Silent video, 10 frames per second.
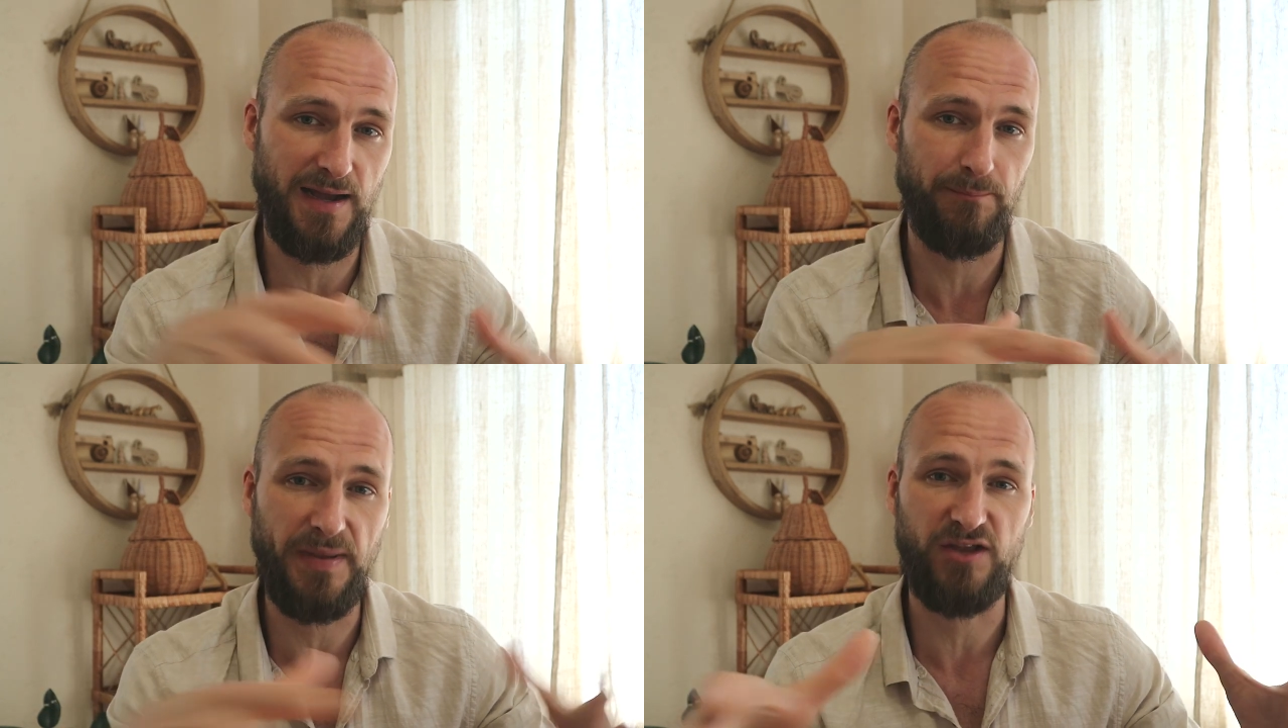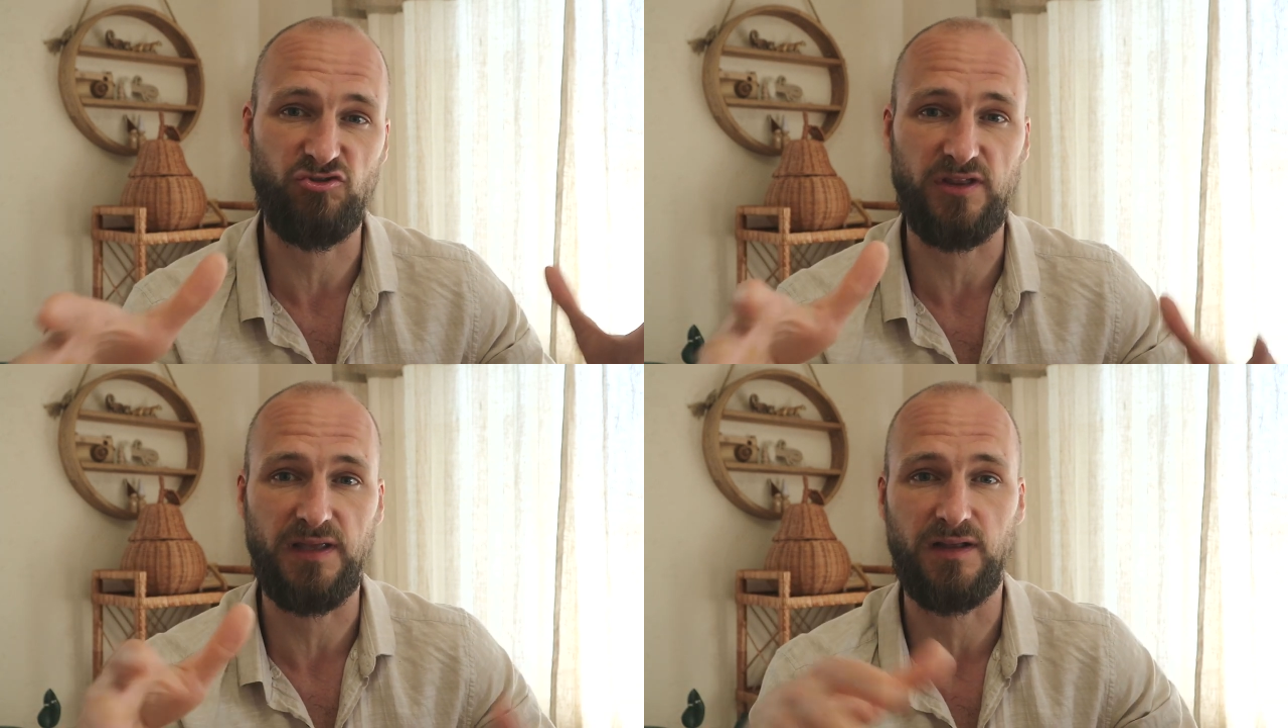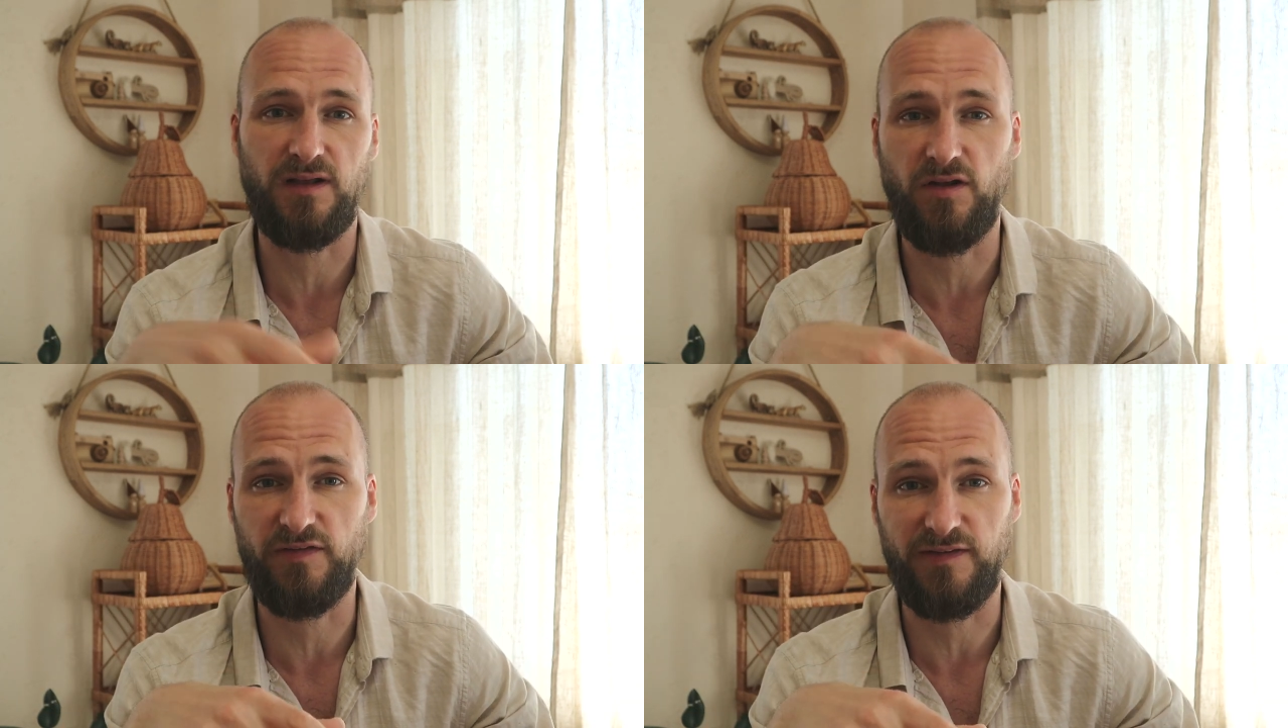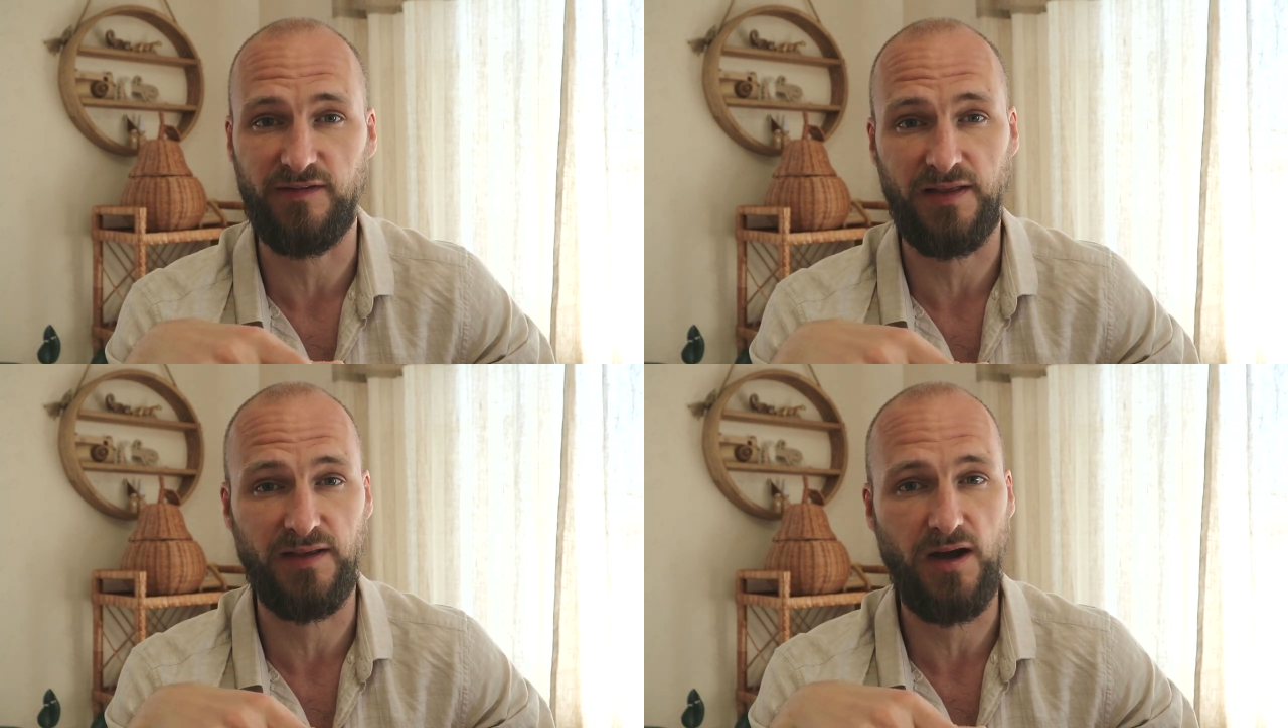unpackaged in
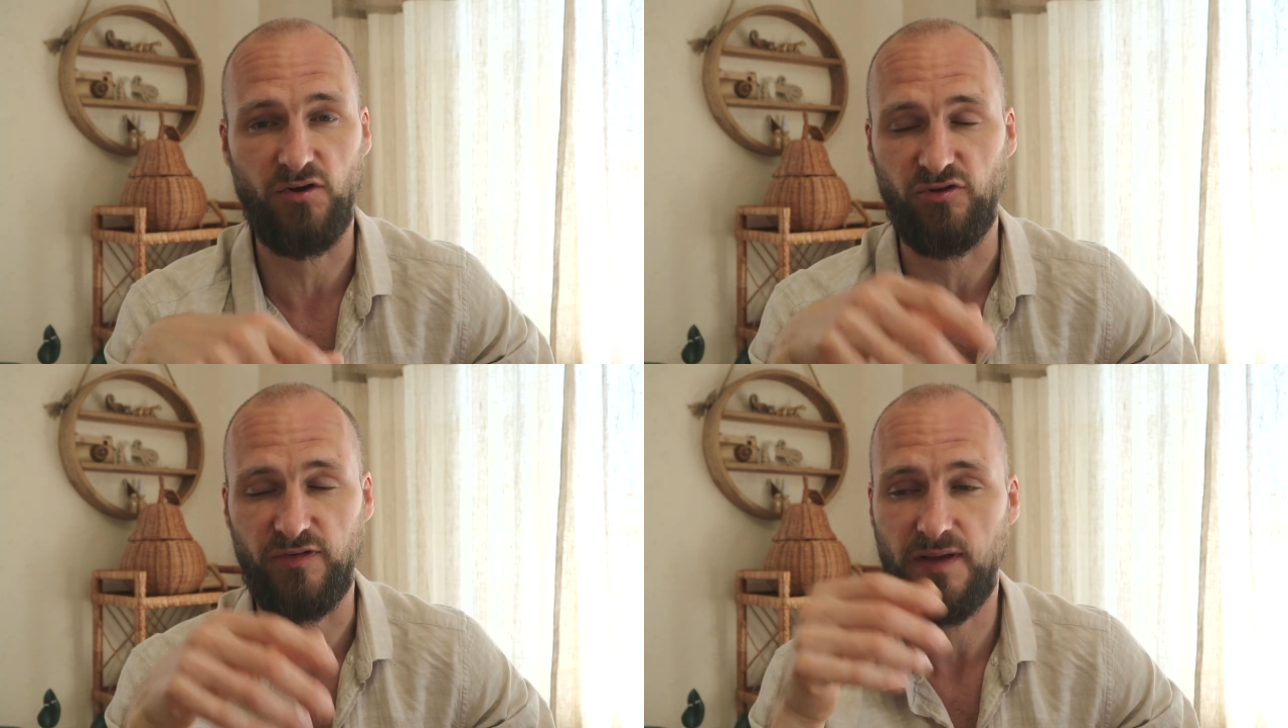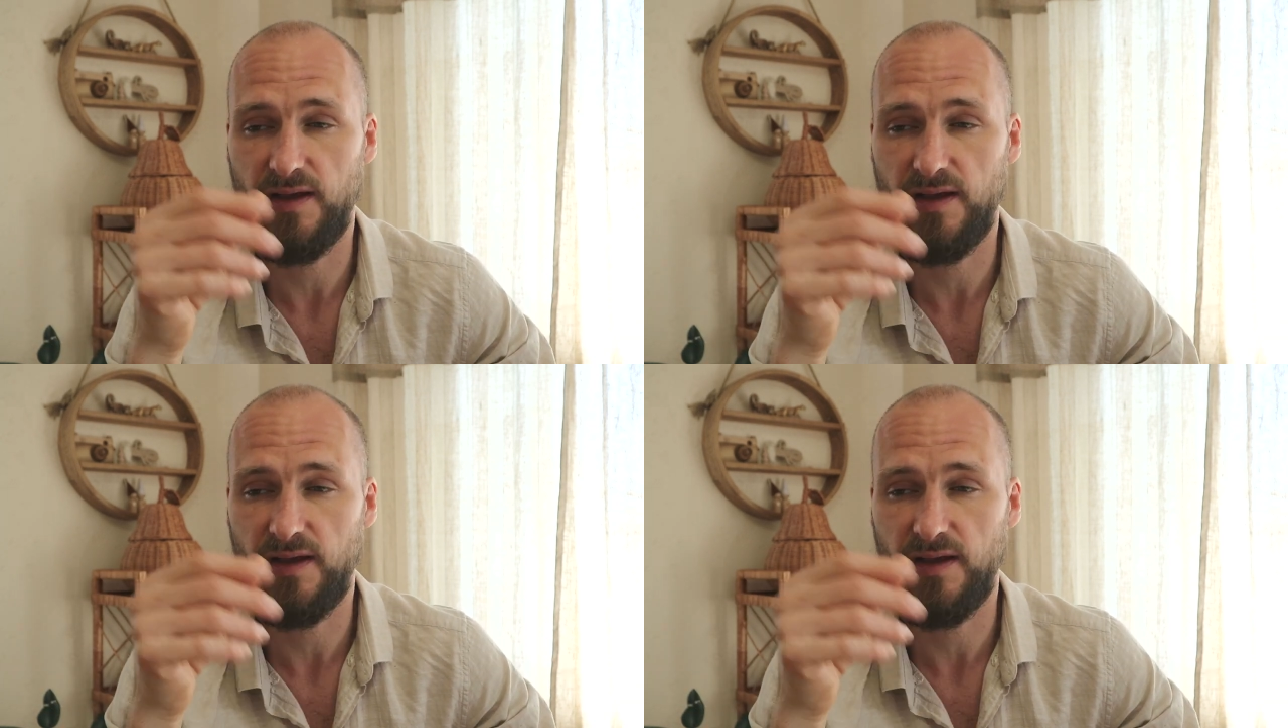closets and couches.